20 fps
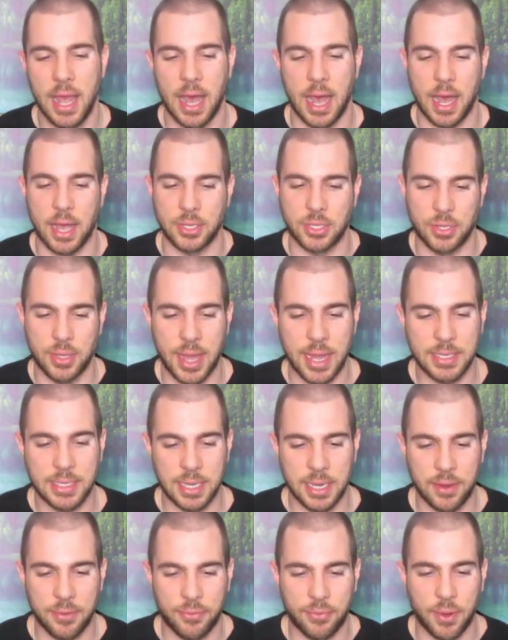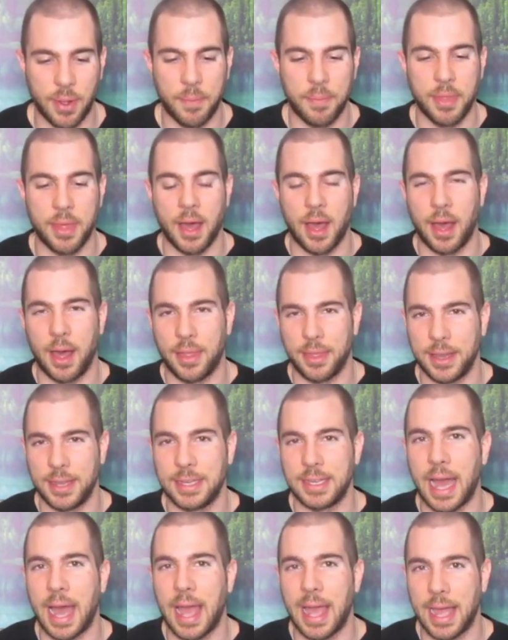uh, so that's it from uh, the
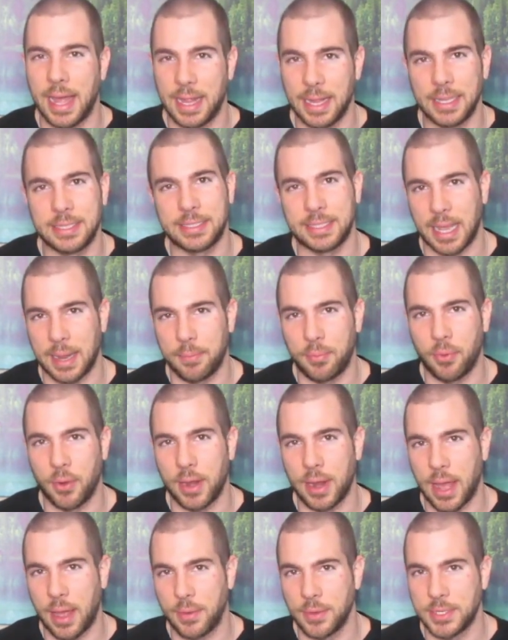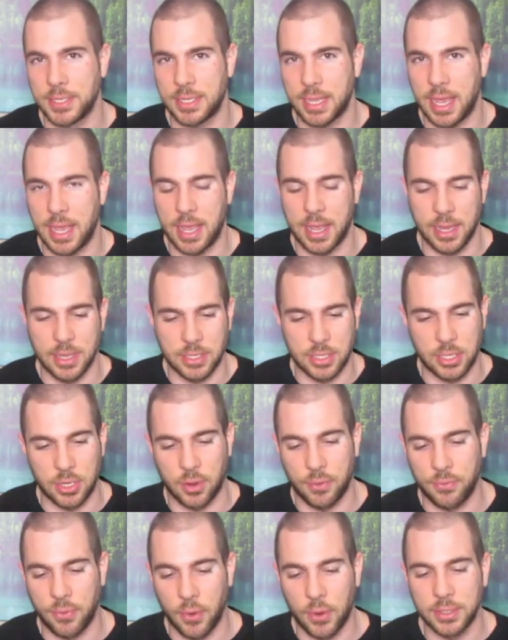diet standpoint. I would say is you
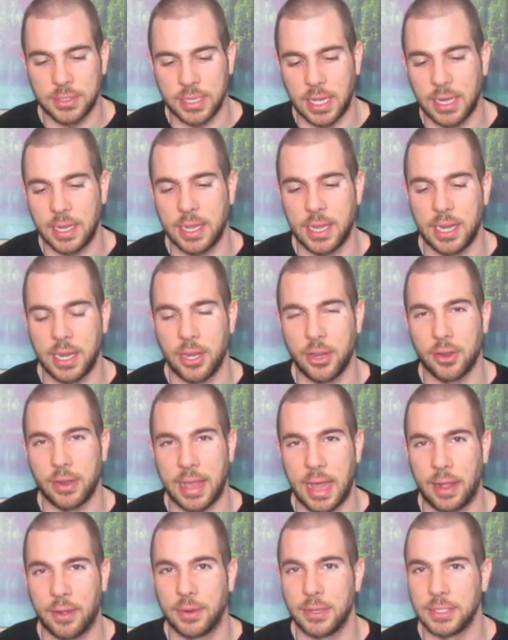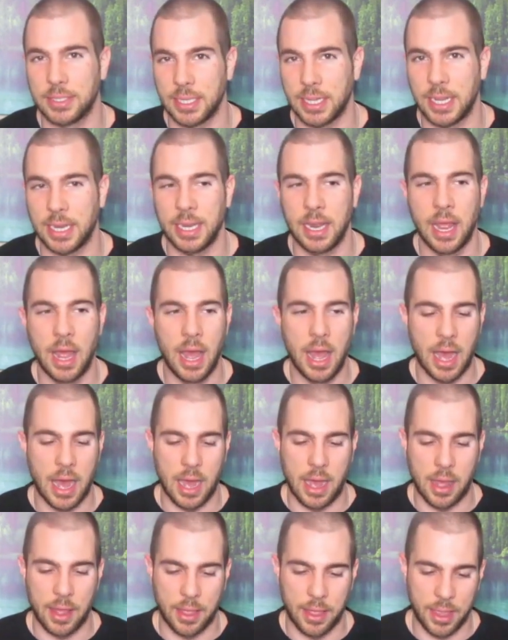know focus on getting your calories in
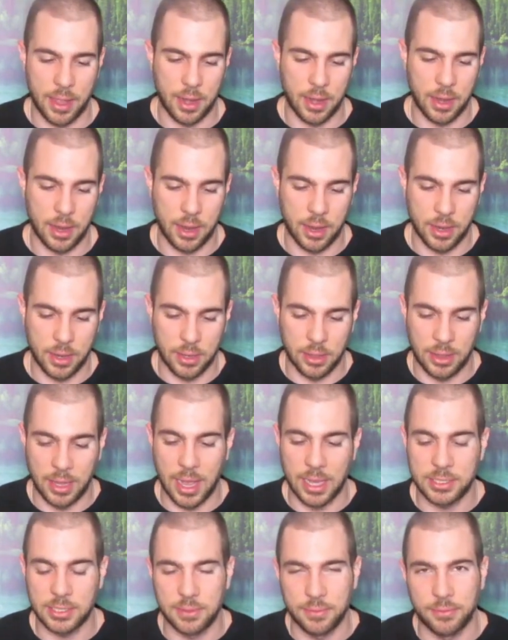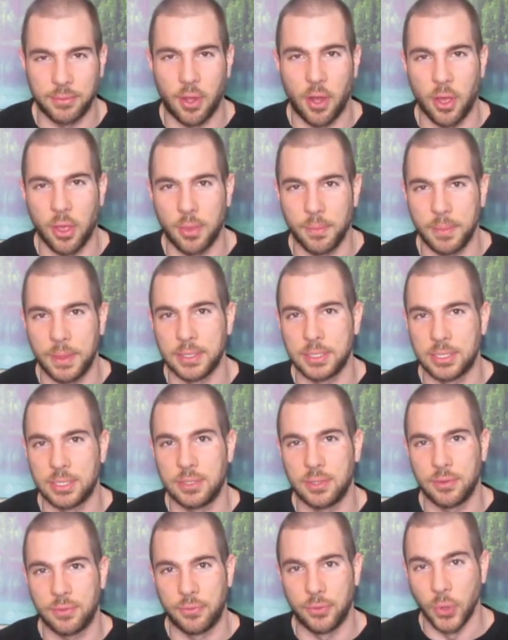uh, in in less
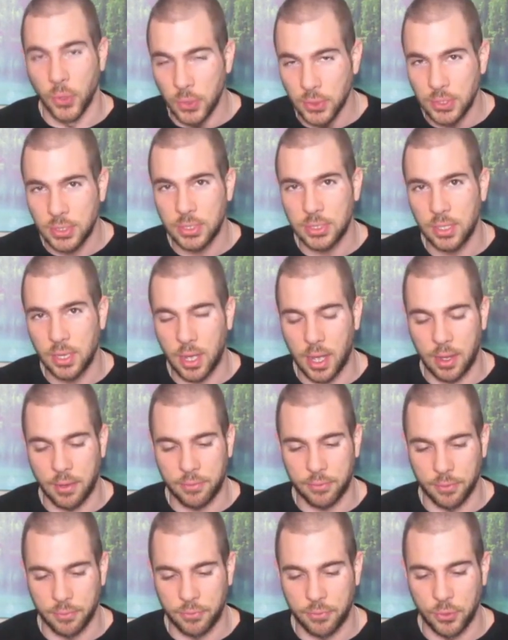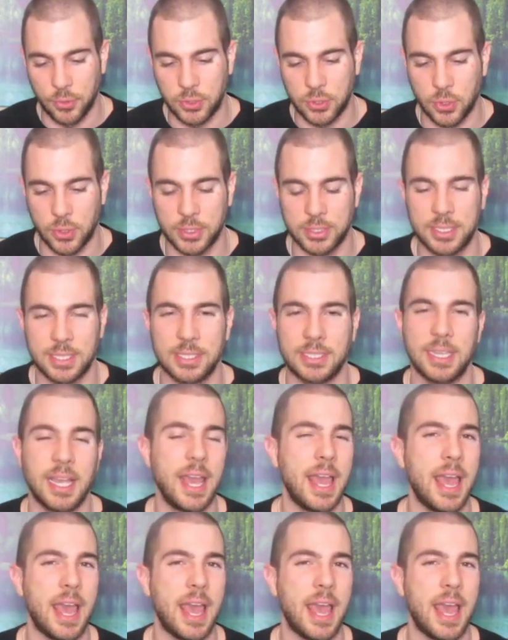voluminous foods uh, from food sources